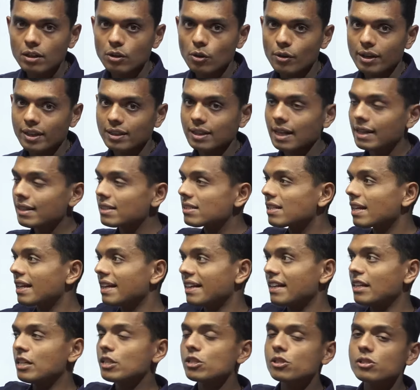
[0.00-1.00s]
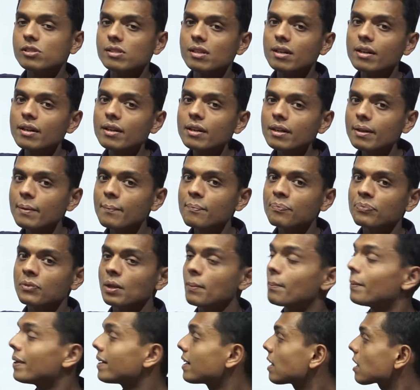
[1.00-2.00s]
Okay, that is the eastern
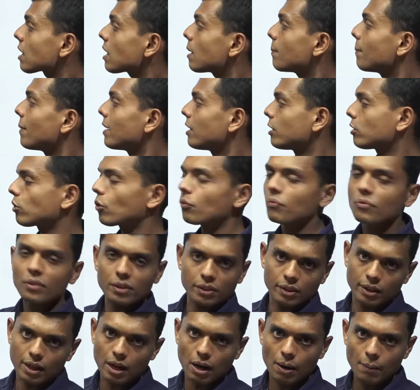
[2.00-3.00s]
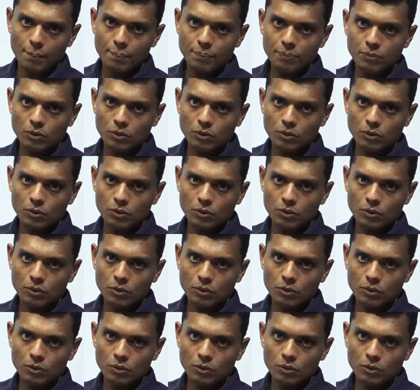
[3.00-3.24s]
mineral belt of India.